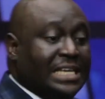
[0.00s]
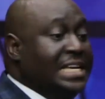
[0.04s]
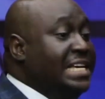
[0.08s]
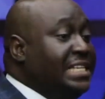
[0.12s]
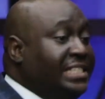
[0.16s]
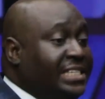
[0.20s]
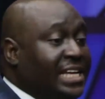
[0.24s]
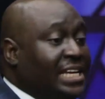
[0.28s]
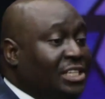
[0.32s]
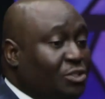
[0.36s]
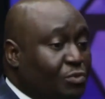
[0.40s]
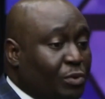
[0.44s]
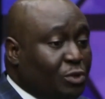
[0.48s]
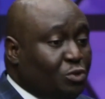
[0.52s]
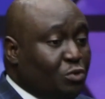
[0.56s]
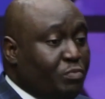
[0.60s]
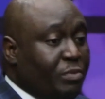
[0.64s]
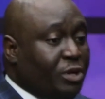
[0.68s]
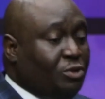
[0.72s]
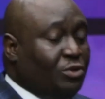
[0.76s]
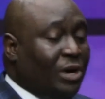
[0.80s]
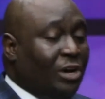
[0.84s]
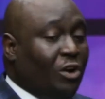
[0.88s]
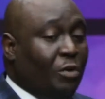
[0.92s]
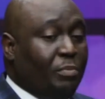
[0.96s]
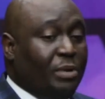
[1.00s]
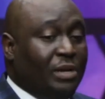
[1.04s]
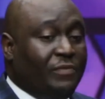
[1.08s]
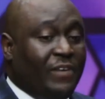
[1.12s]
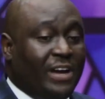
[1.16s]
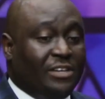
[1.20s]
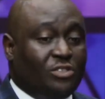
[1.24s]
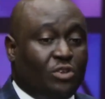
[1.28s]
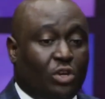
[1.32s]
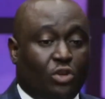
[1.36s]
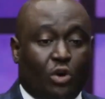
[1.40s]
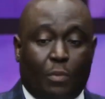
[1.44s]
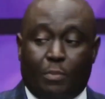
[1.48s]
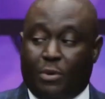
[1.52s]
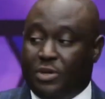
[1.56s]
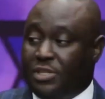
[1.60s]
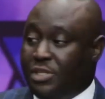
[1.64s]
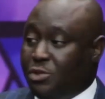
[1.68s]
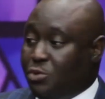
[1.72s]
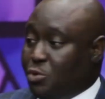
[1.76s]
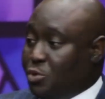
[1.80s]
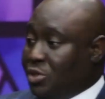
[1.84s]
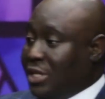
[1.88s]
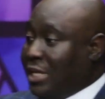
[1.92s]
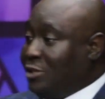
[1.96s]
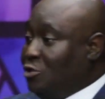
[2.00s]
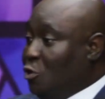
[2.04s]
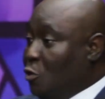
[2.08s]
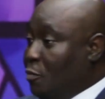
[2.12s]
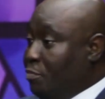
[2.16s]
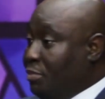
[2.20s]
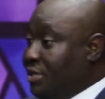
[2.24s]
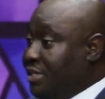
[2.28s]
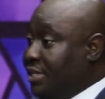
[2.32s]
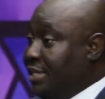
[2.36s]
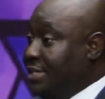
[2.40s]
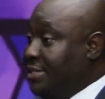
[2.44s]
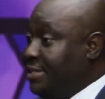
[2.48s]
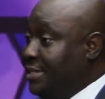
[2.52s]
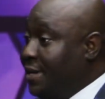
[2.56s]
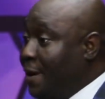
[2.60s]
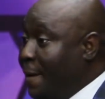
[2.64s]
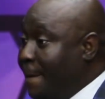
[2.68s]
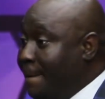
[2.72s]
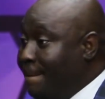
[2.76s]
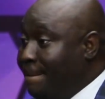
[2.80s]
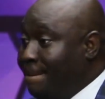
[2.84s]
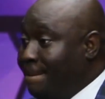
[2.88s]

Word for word: The easiest way to make sure an unbeliever is not your boss, is to start your own business.